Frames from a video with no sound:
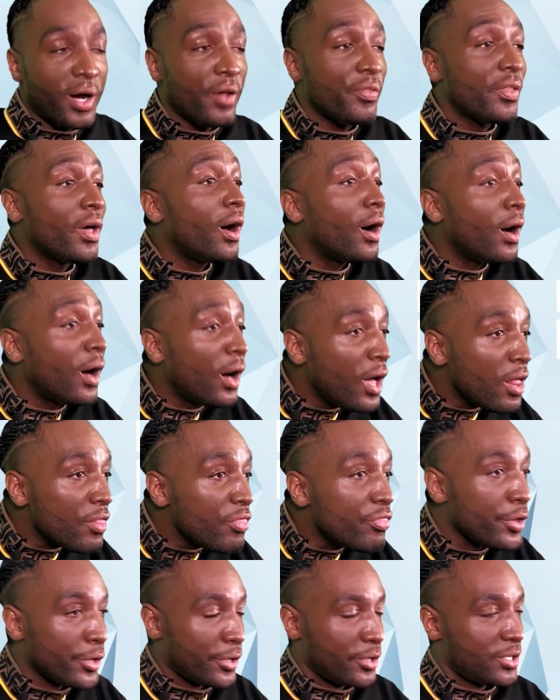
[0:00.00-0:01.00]
on the
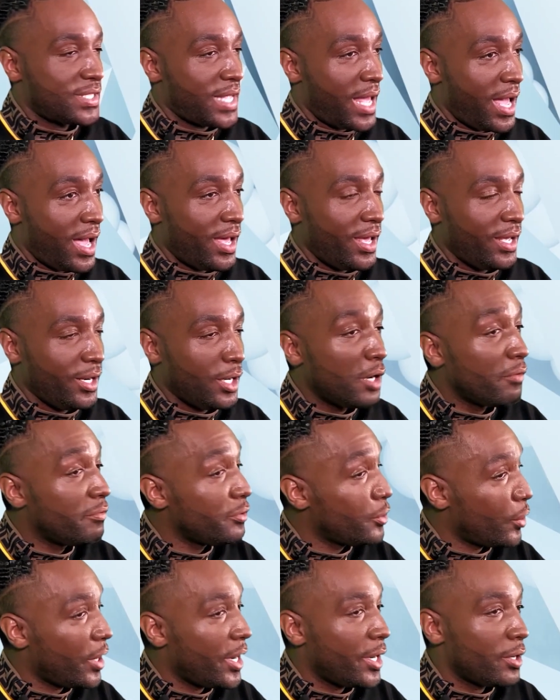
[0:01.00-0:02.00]
other side
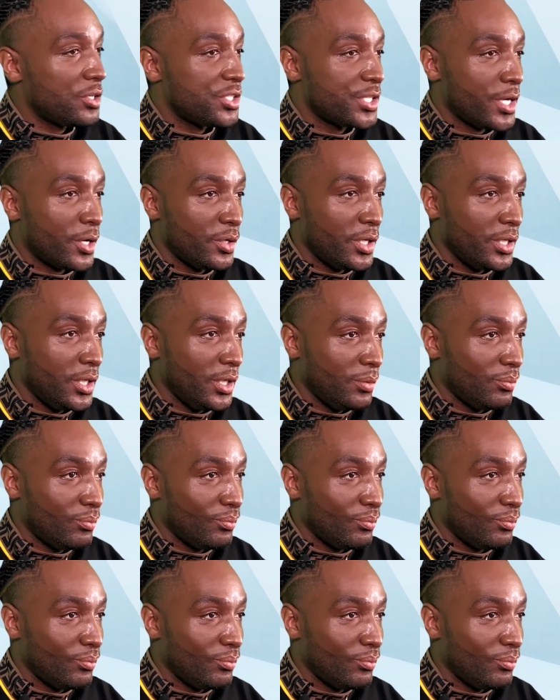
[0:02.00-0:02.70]
of your hair journey.